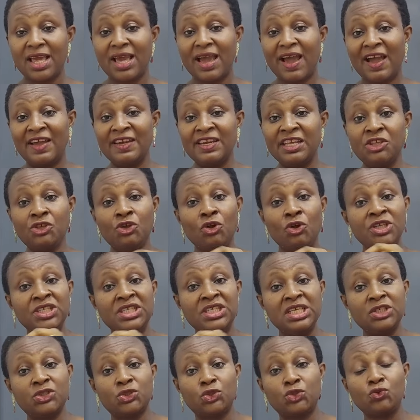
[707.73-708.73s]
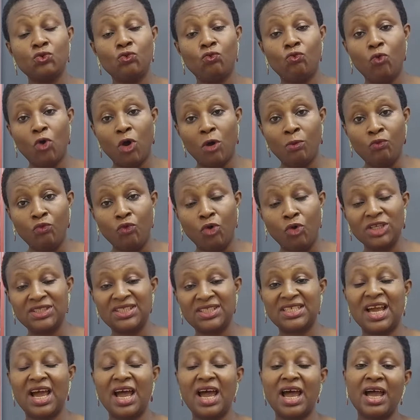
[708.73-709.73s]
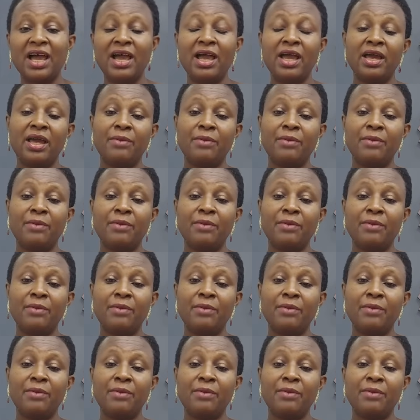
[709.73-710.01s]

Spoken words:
adding your yeast to warm water